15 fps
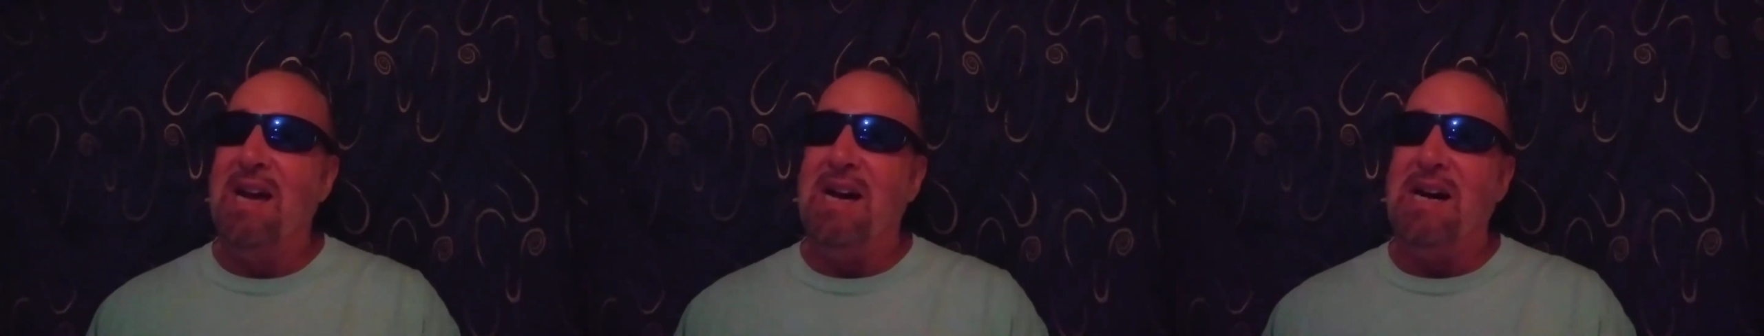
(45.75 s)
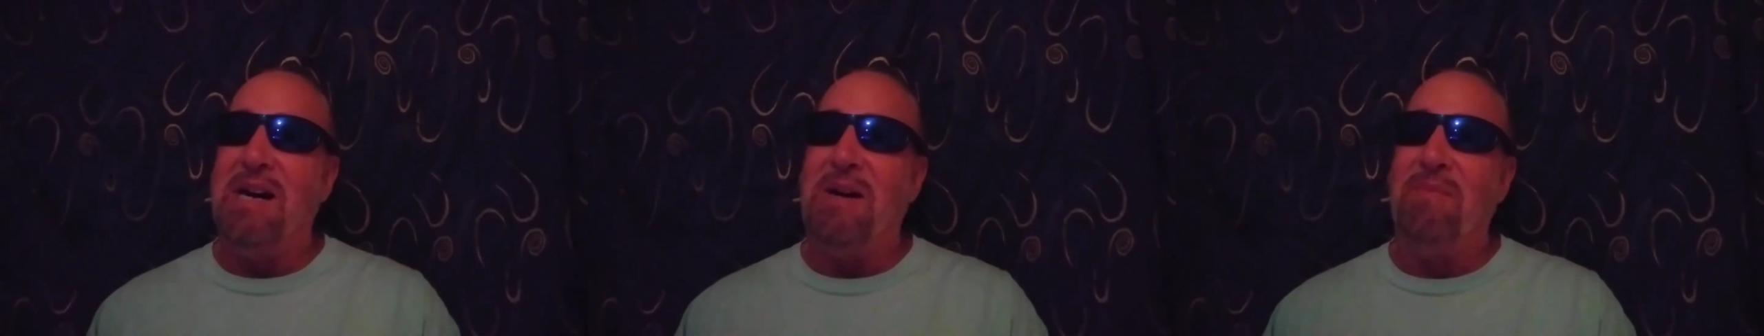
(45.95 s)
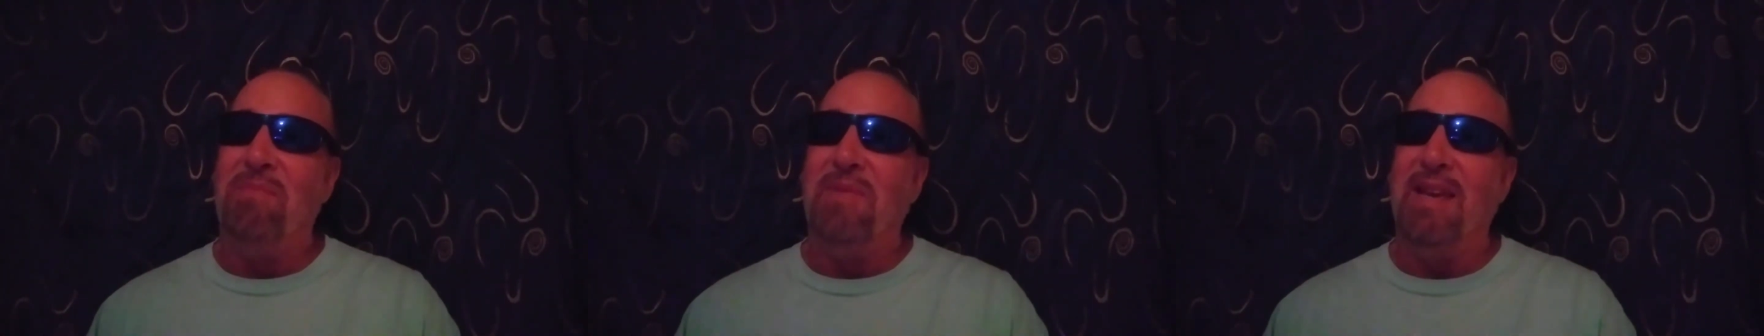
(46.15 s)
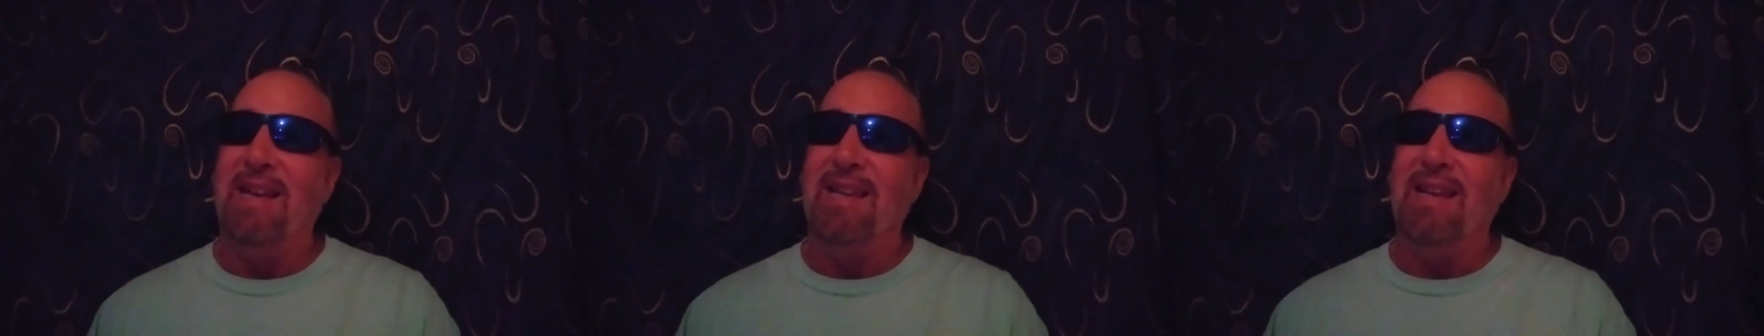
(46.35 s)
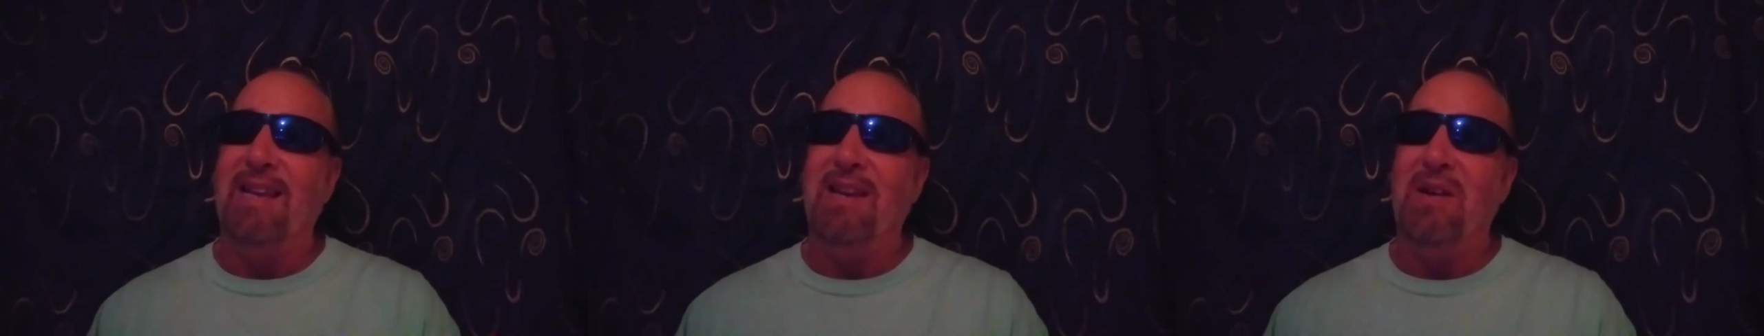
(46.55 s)

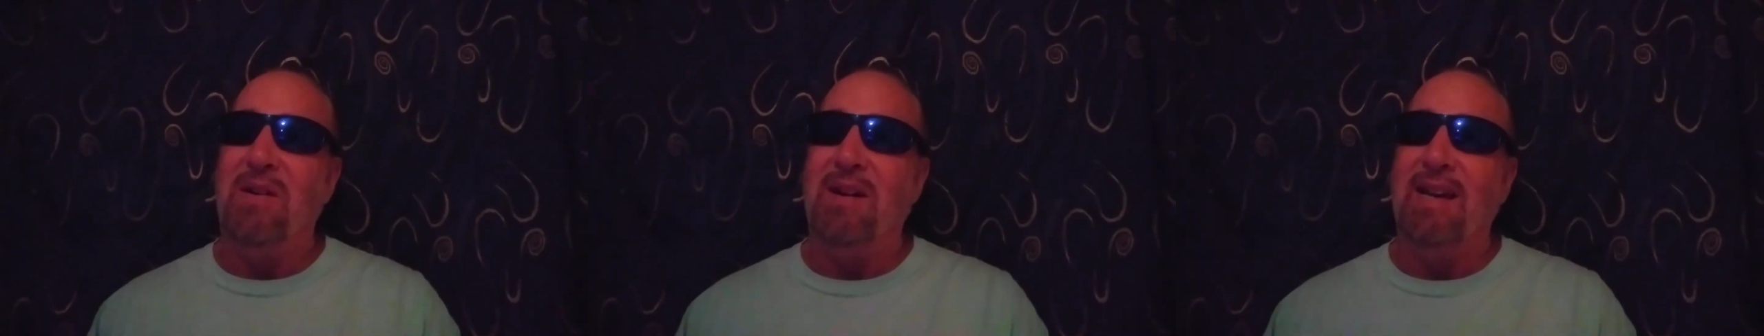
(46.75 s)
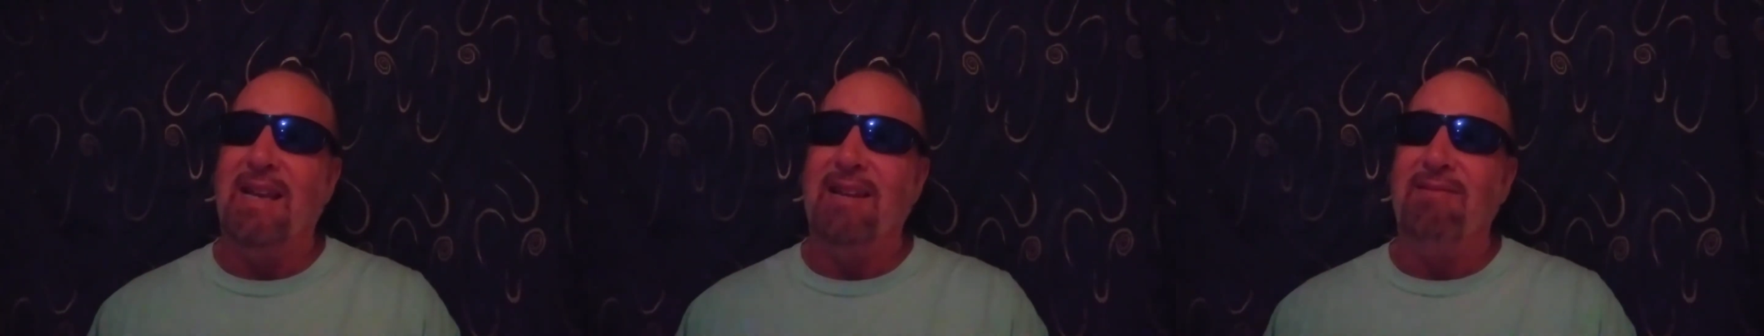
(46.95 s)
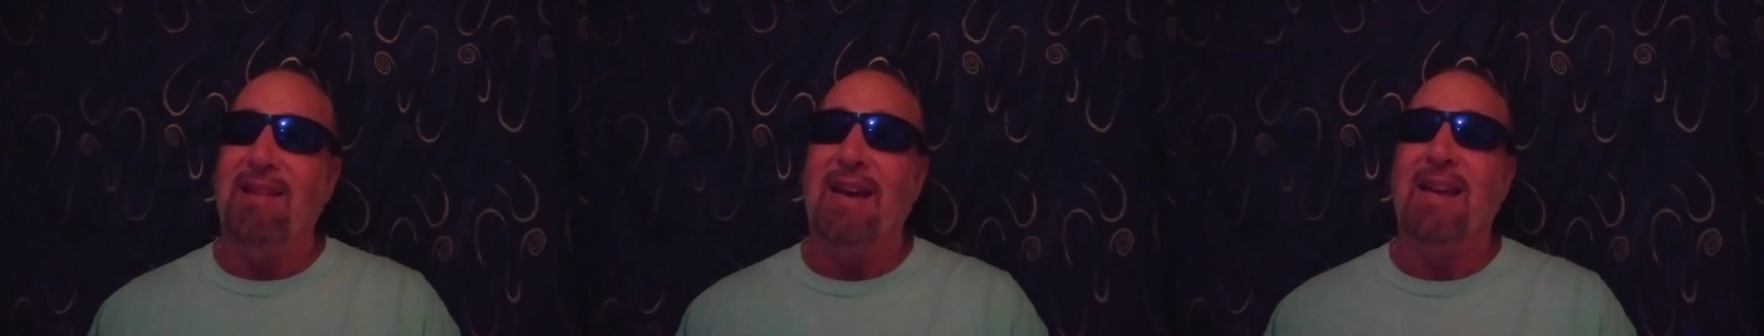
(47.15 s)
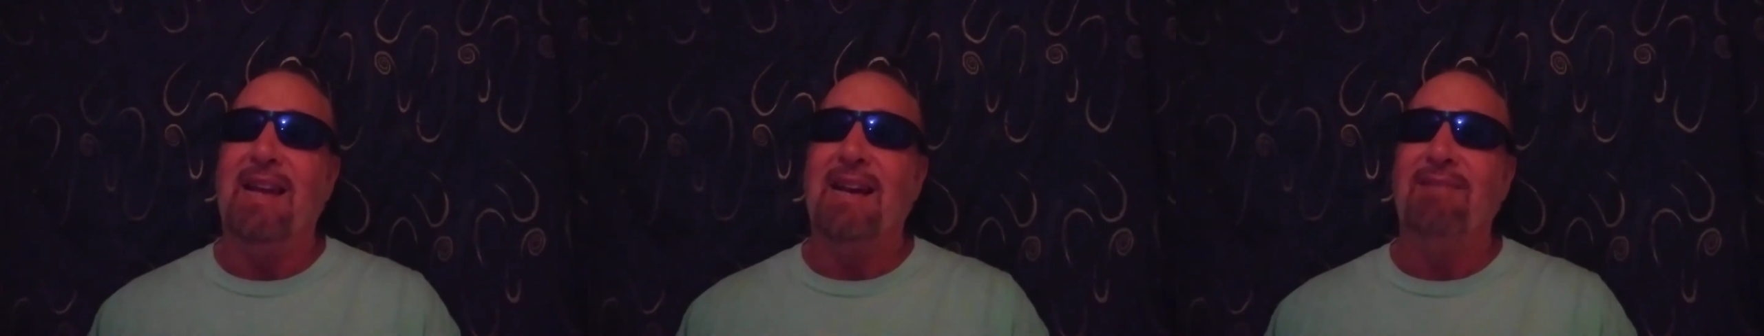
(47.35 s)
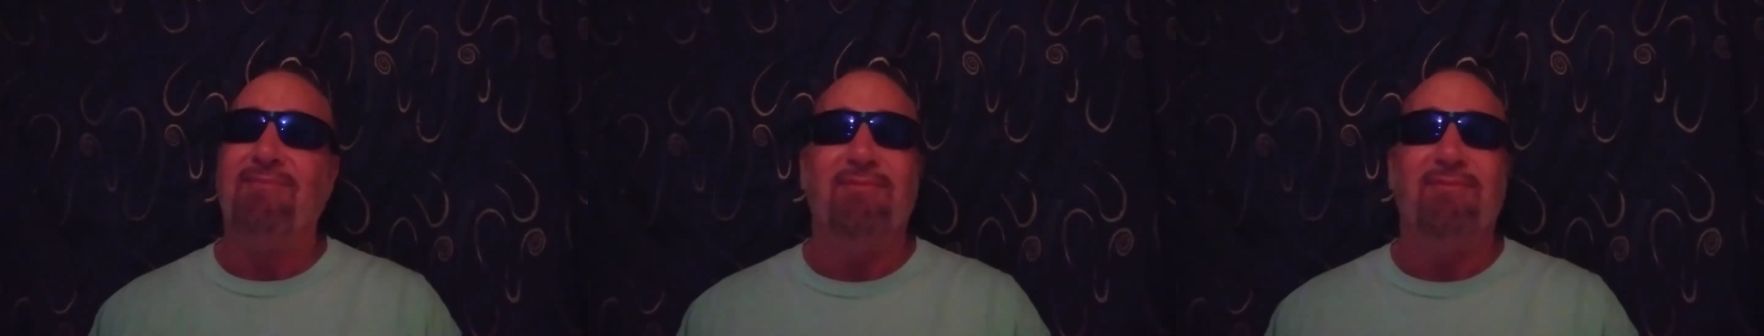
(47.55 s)
and I